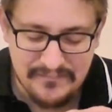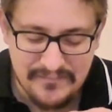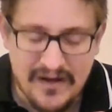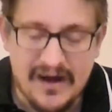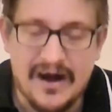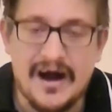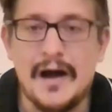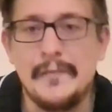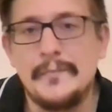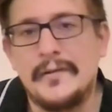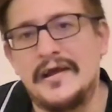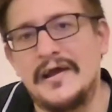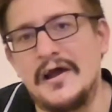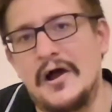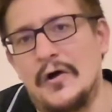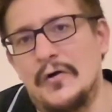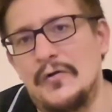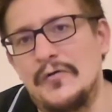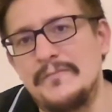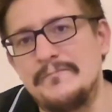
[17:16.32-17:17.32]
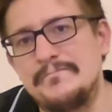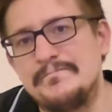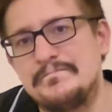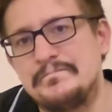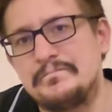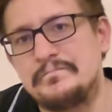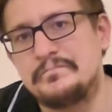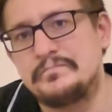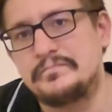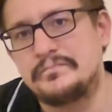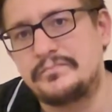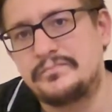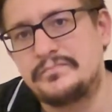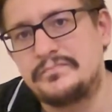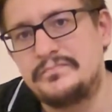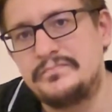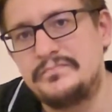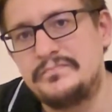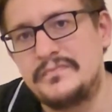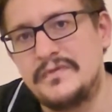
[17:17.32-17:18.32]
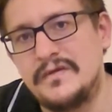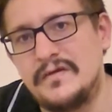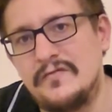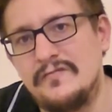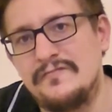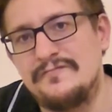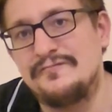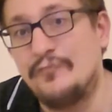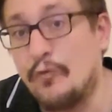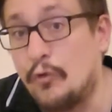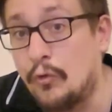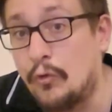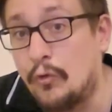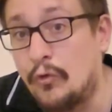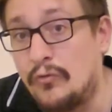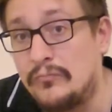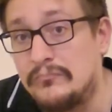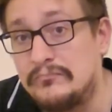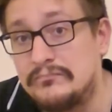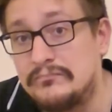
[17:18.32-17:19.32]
I'm going to go for